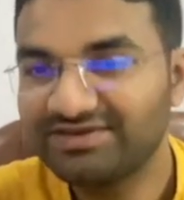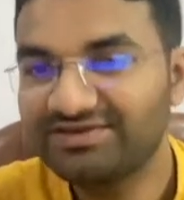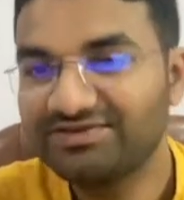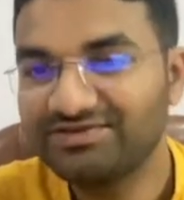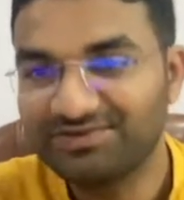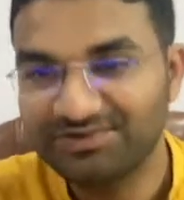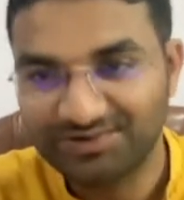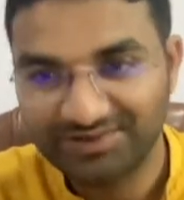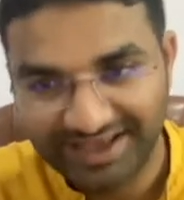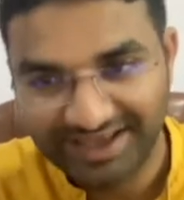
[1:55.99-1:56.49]

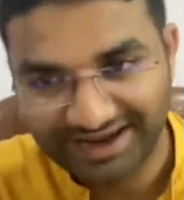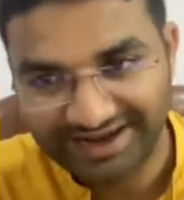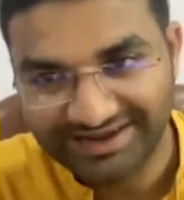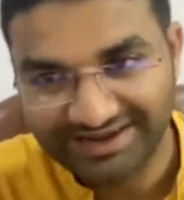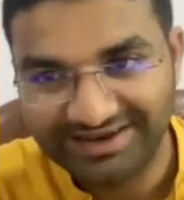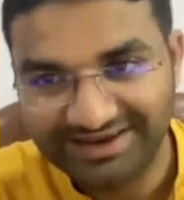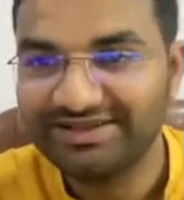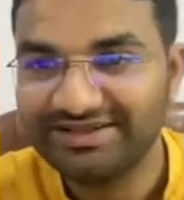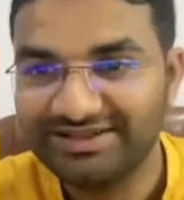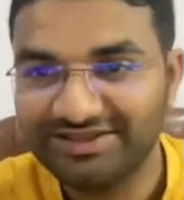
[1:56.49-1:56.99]
so that
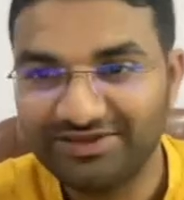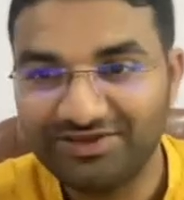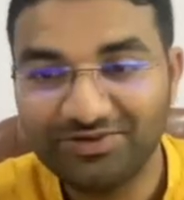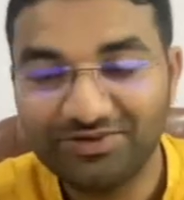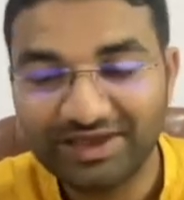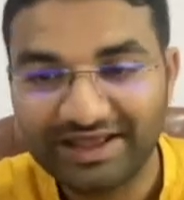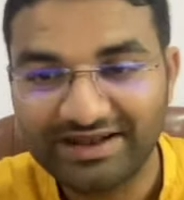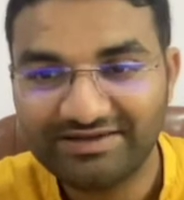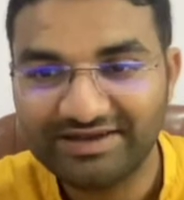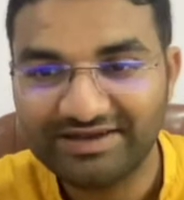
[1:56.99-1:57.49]
you
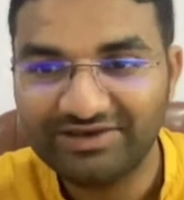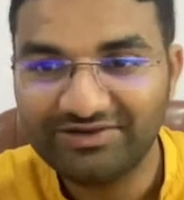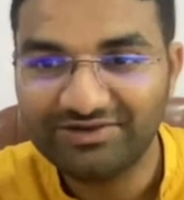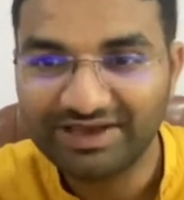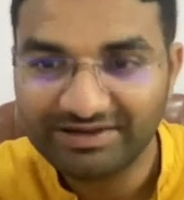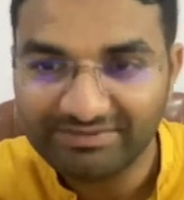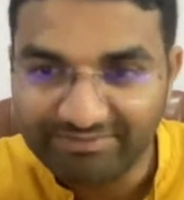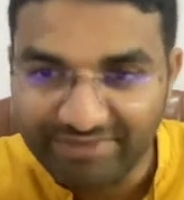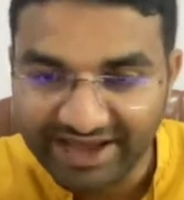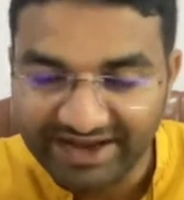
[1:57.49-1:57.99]

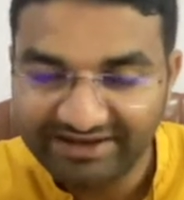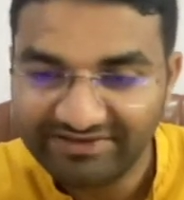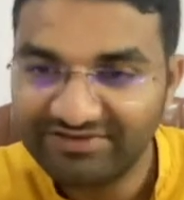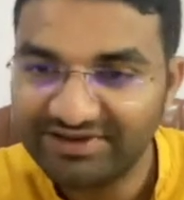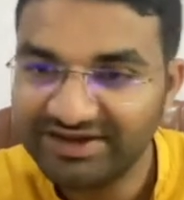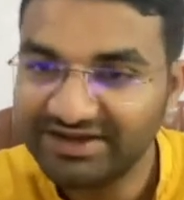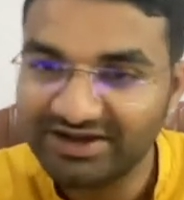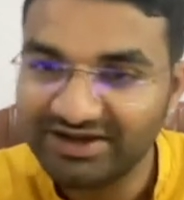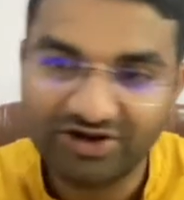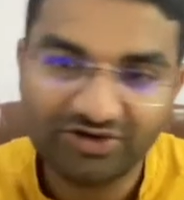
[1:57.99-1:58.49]
can
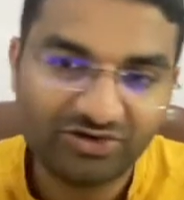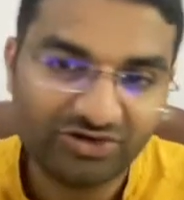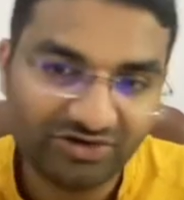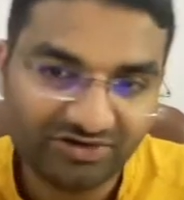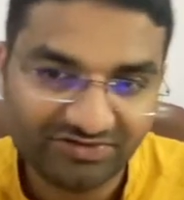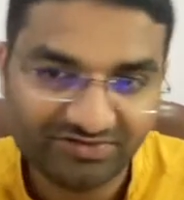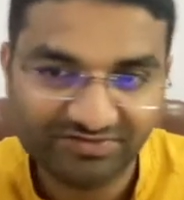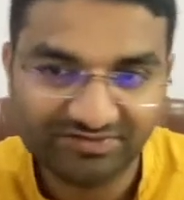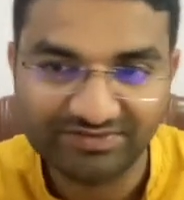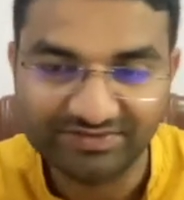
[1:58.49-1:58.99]
benefit out
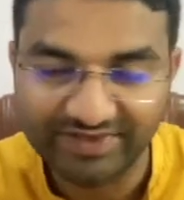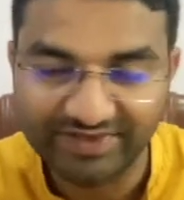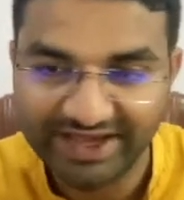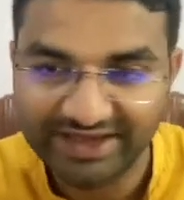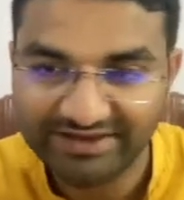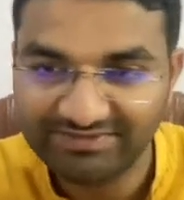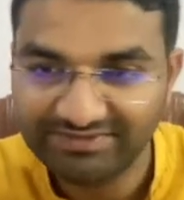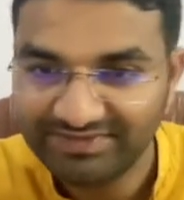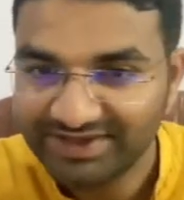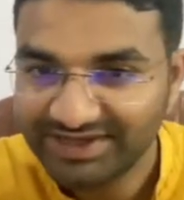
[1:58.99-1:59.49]
of
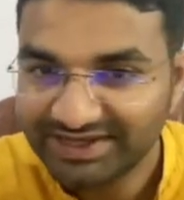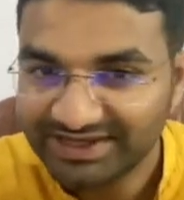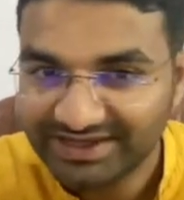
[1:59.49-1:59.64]
them.